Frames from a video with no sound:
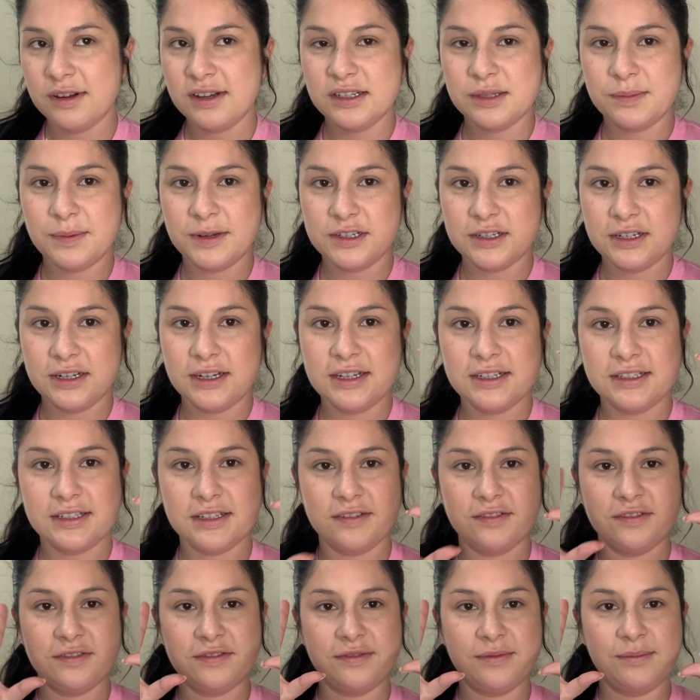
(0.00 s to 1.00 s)
especially because
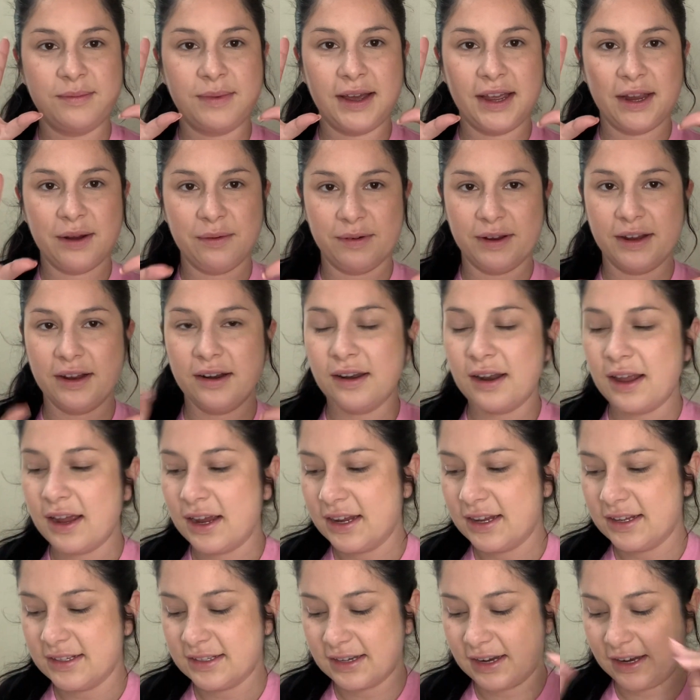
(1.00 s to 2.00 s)
of my ring
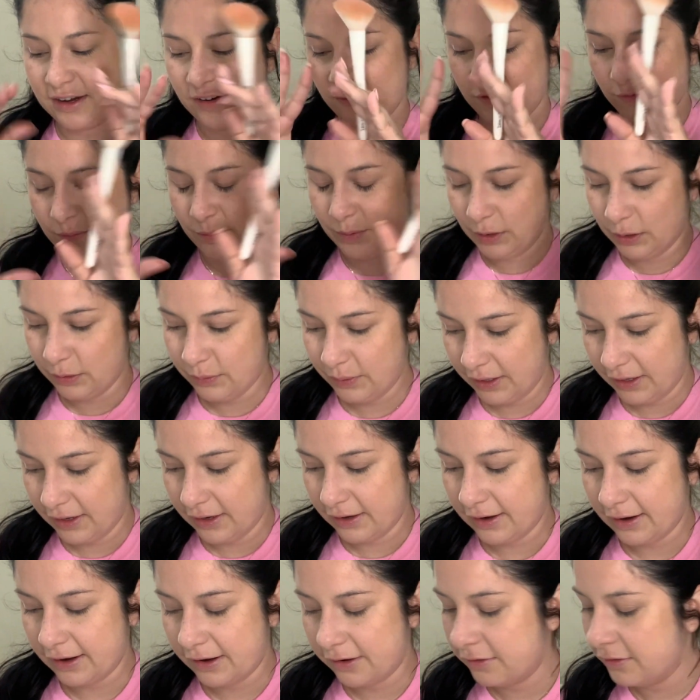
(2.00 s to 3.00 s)
light. It's kind of blowing it
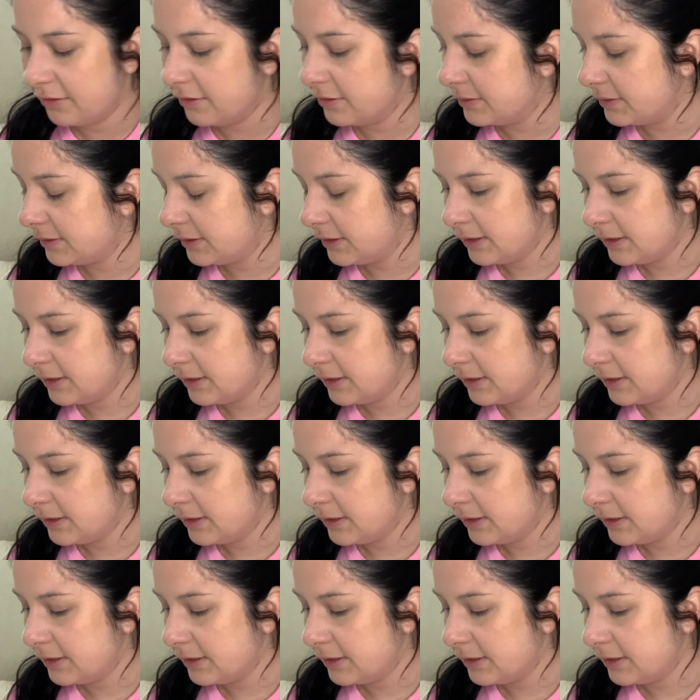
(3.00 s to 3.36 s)
out.